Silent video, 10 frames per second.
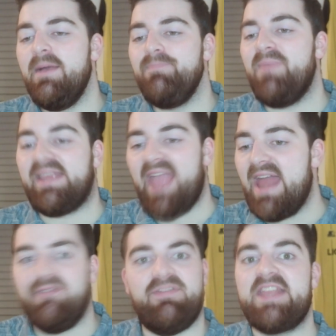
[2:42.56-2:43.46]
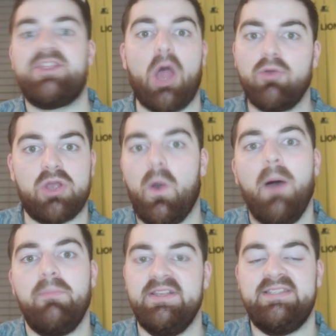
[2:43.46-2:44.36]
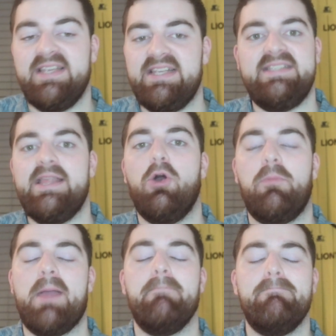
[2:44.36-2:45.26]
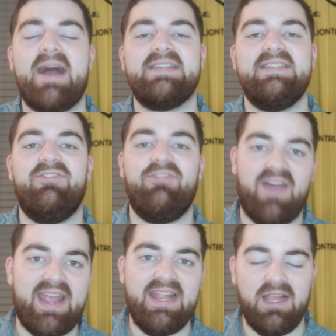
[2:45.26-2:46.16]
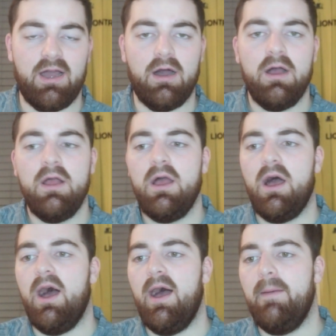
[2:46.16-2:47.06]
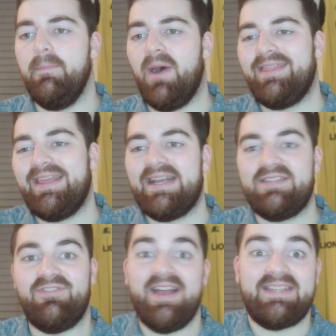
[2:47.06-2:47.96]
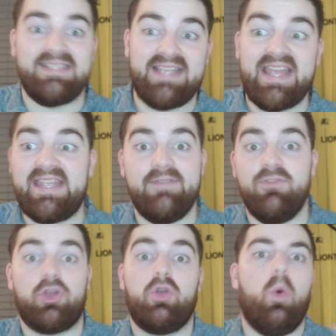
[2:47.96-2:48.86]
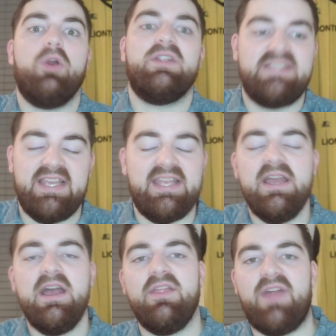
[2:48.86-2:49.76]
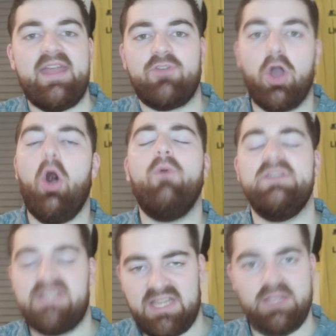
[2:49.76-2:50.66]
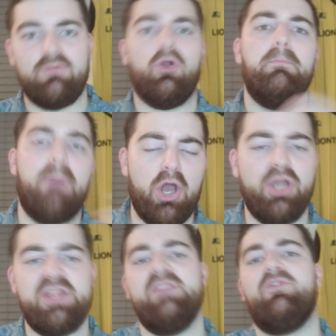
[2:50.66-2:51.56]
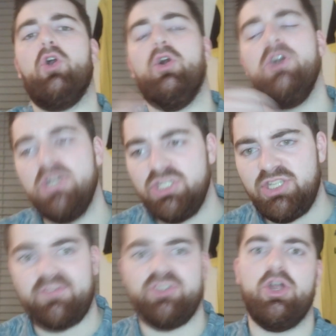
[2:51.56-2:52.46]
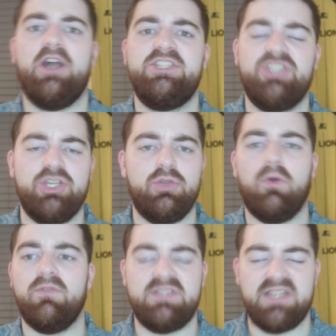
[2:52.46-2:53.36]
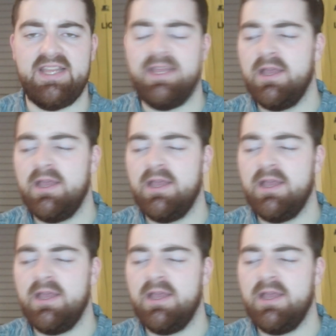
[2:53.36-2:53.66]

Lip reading: again, if they don't go up this season, it will be a massive failure. I think it's fair to say, given the quality they've got. Obviously, you've got Burnley, you've got Sheffield United, who obviously